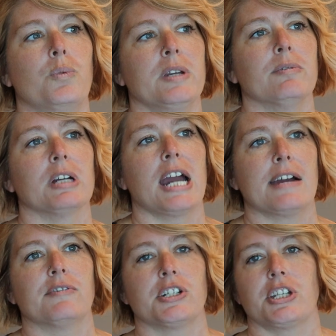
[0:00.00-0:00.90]
we were
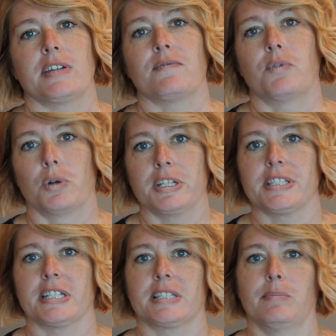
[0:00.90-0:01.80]
averaging 4 to
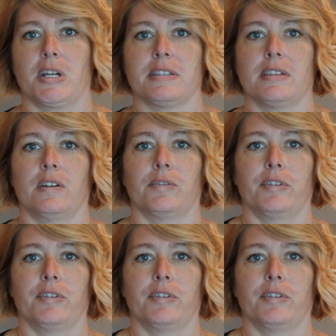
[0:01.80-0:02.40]
6 months on a